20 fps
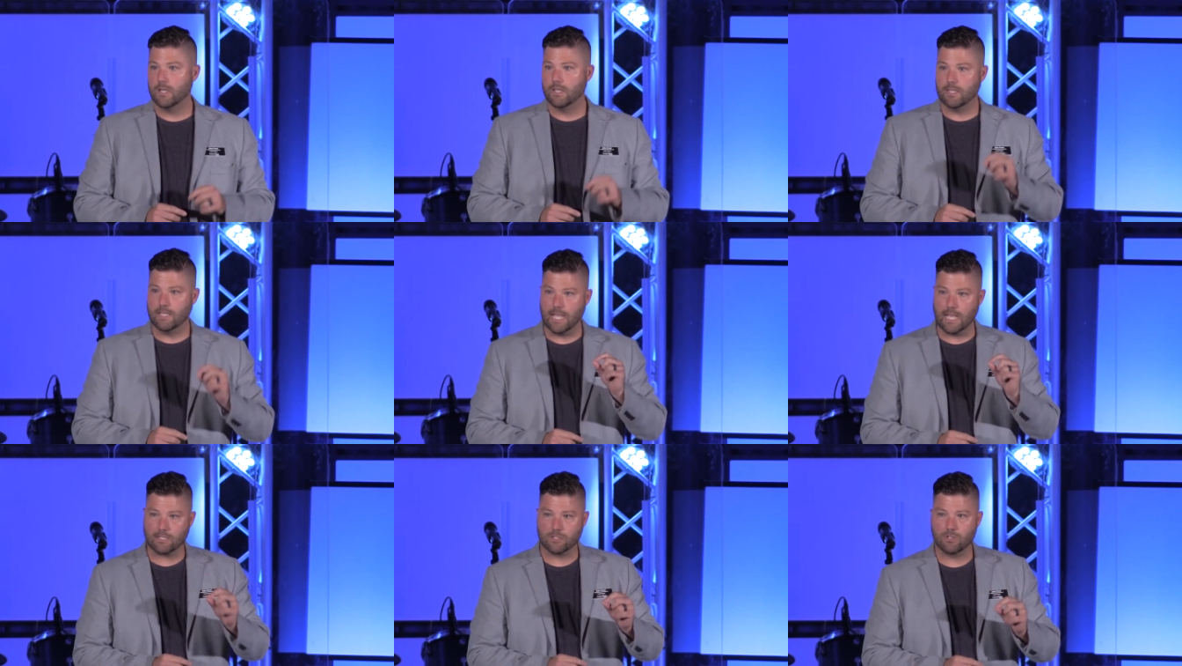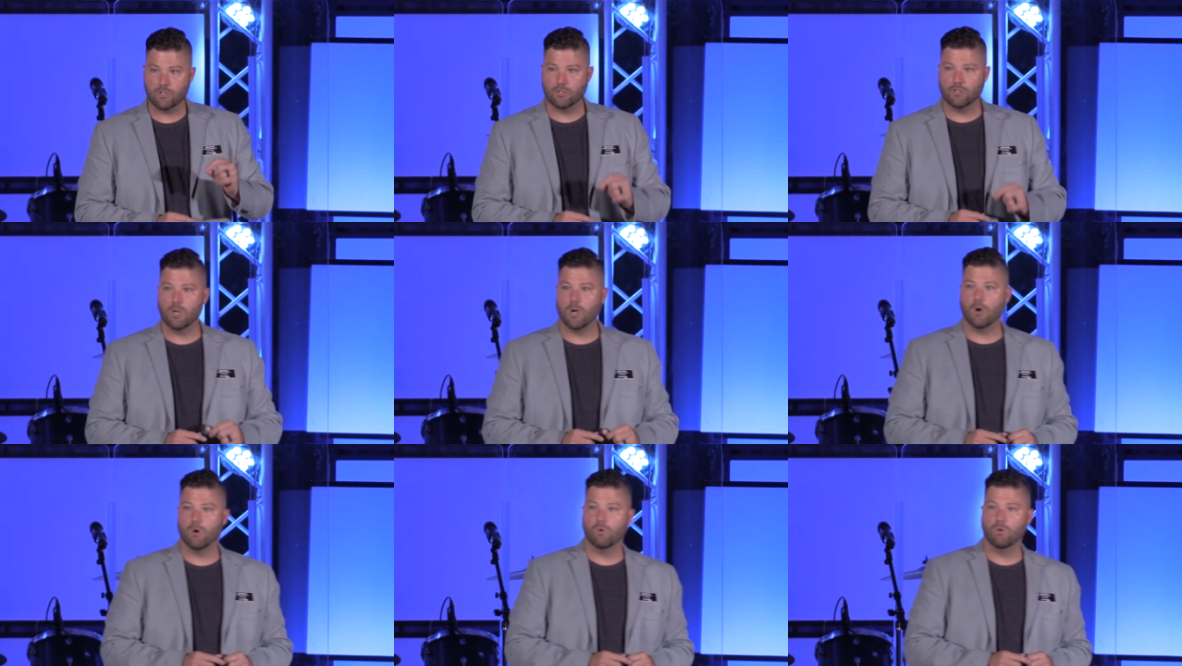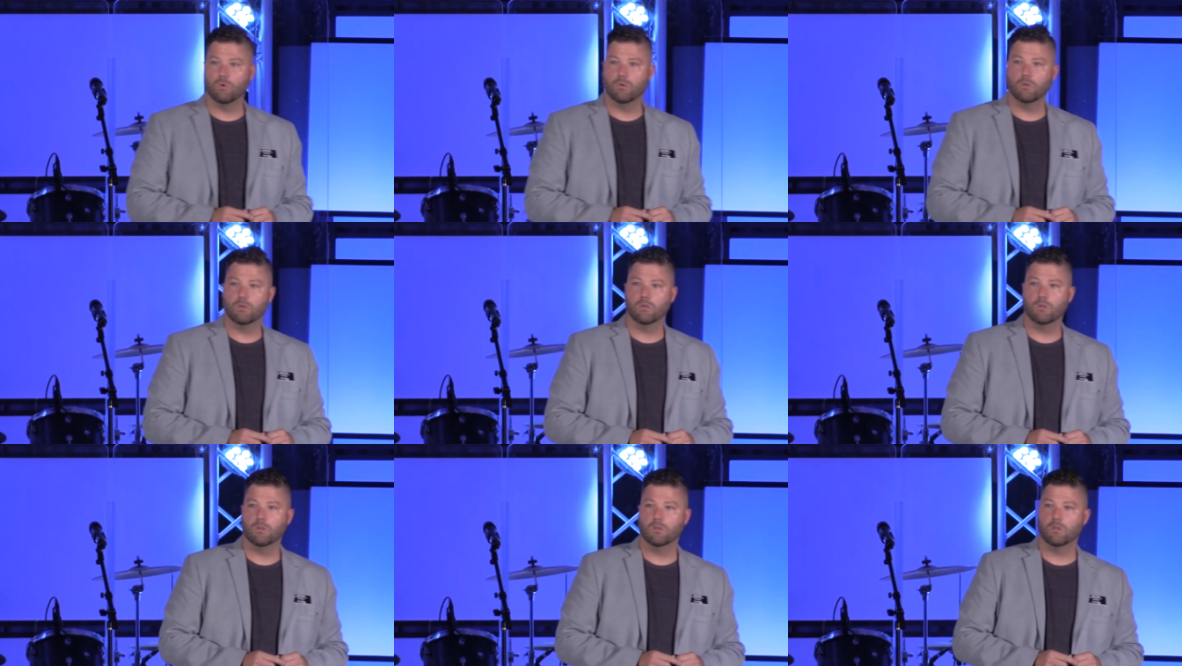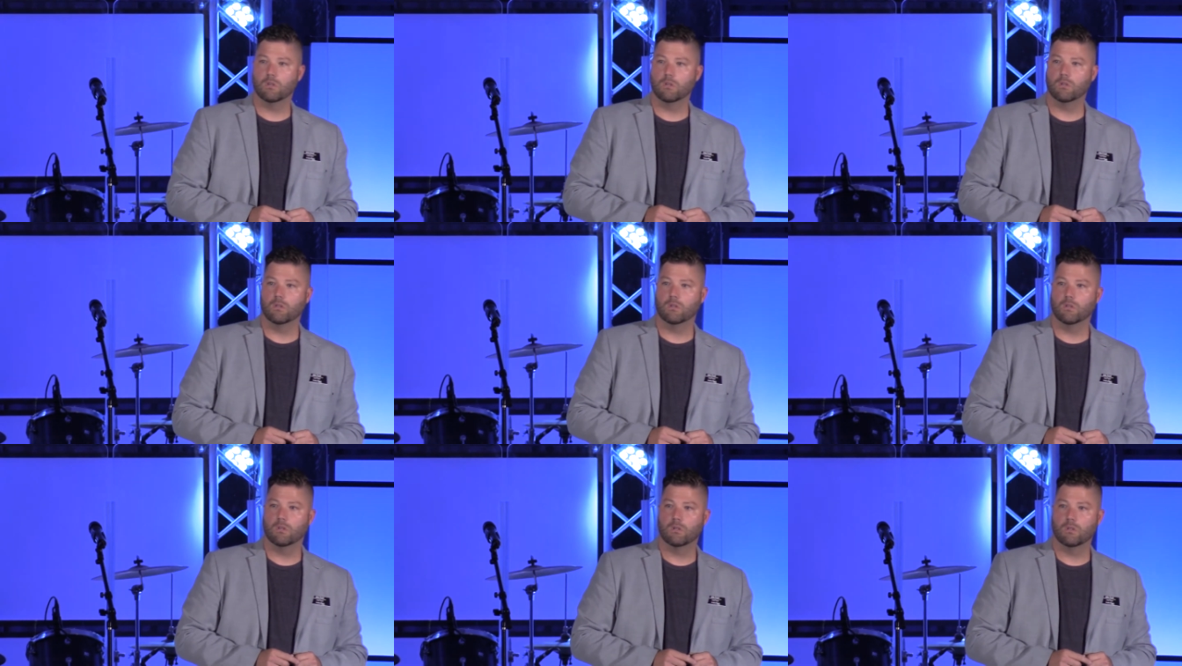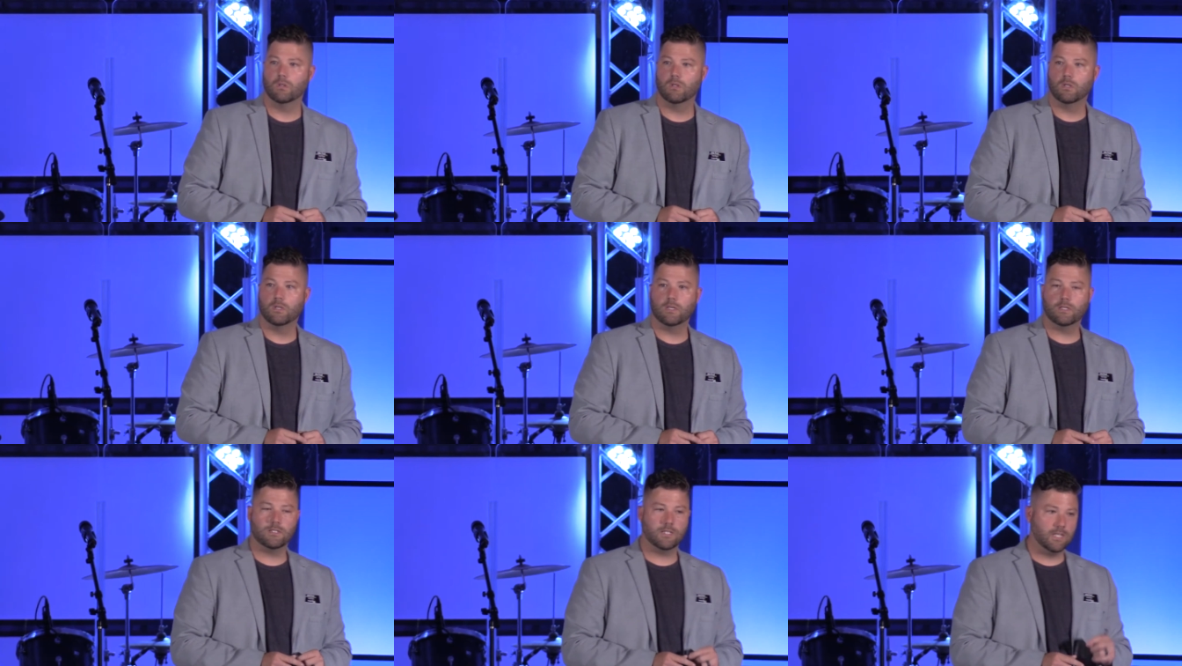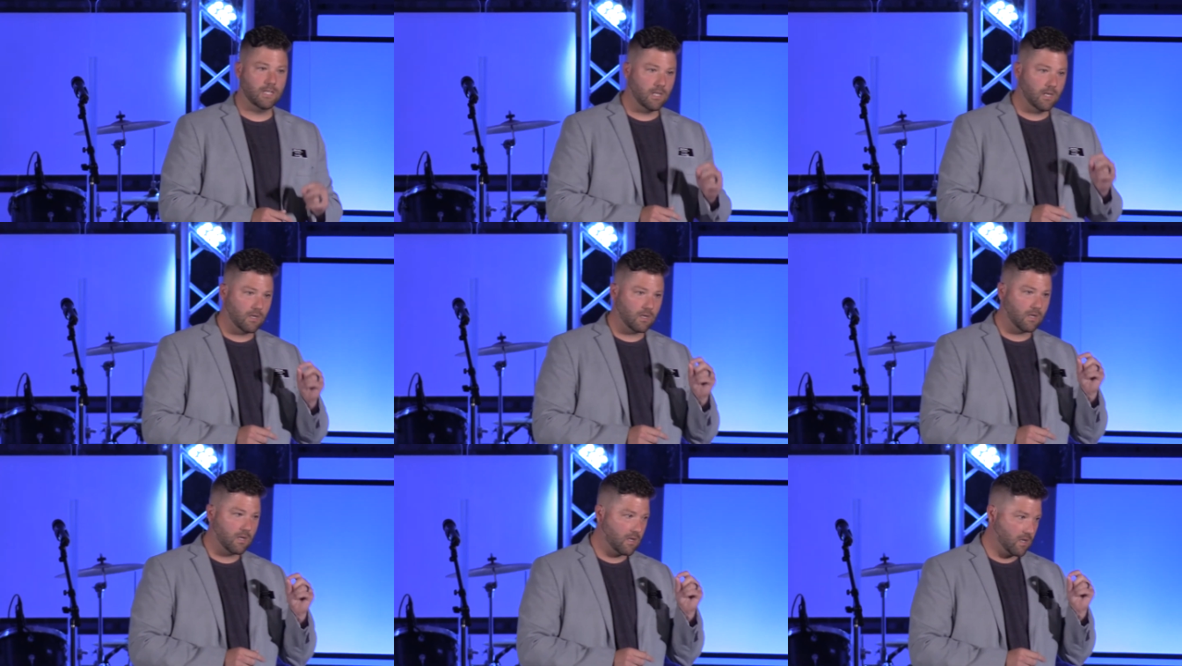Yes or no, is he